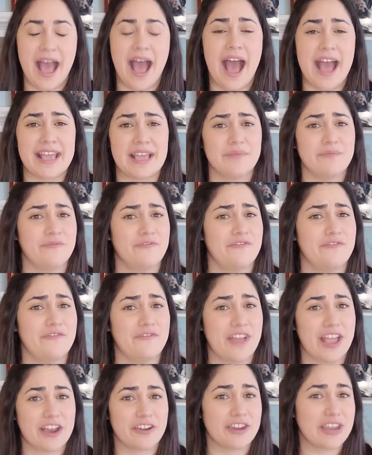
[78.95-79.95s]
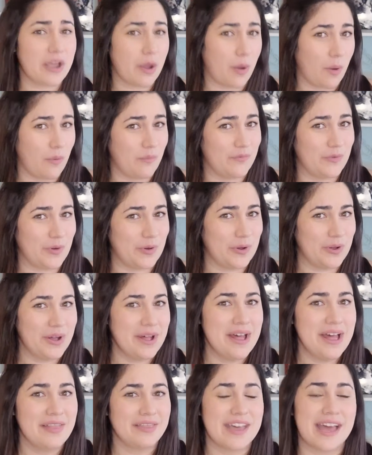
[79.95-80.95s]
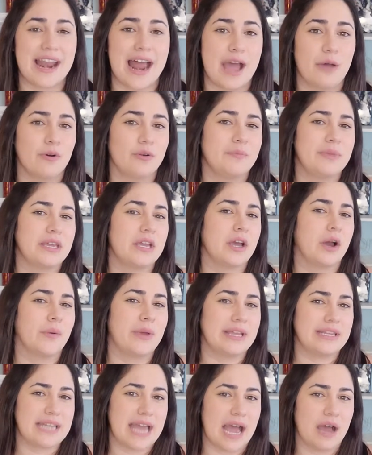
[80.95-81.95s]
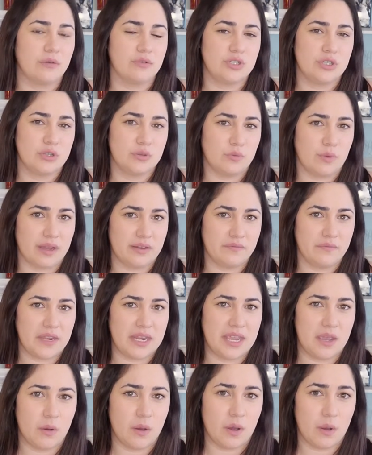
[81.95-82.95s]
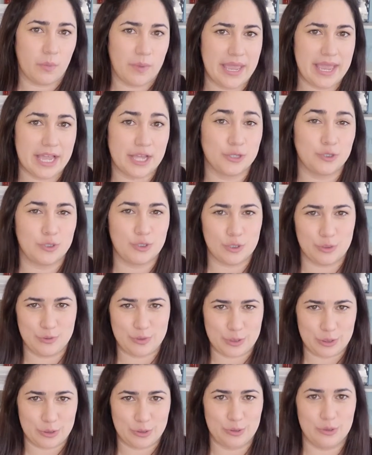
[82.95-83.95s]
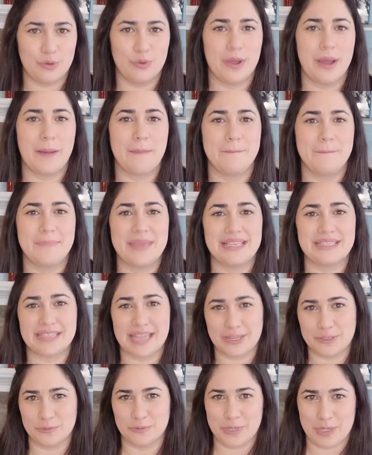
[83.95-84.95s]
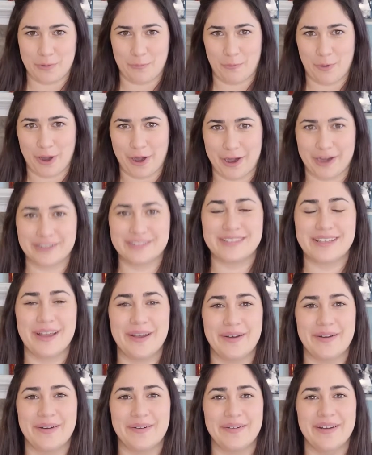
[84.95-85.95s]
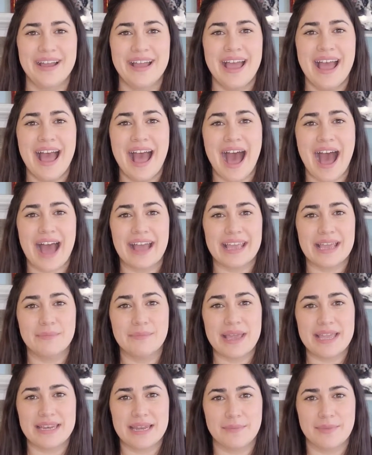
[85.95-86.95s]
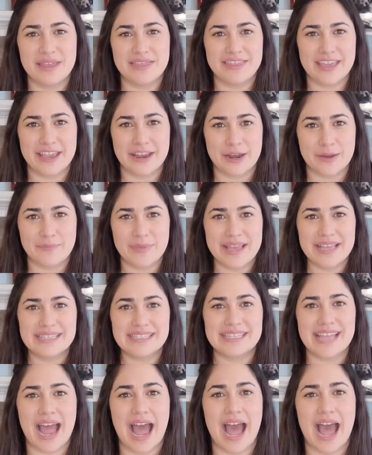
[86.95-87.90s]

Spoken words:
I am very hopeful that I will be going down to one video a week due to me scheduling work. So I am a NEMA therapist.